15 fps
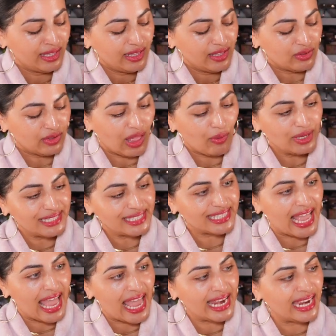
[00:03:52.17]
So that was
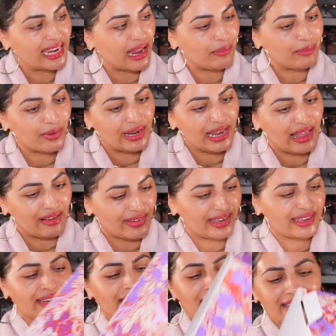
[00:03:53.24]
10. Number
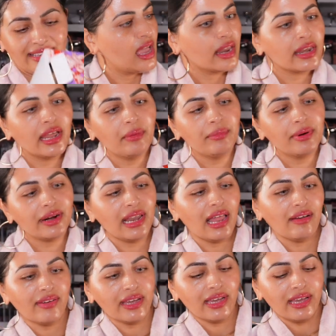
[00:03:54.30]
11. Number
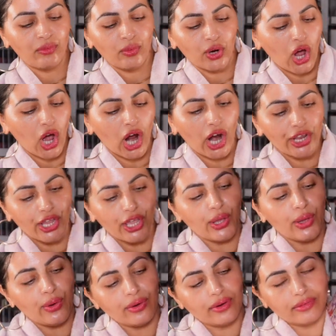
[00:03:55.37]
11, where are
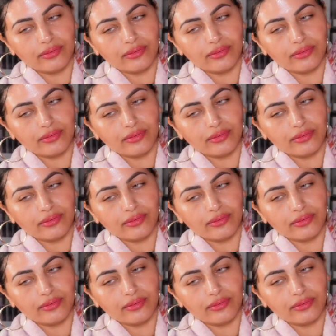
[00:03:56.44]
you?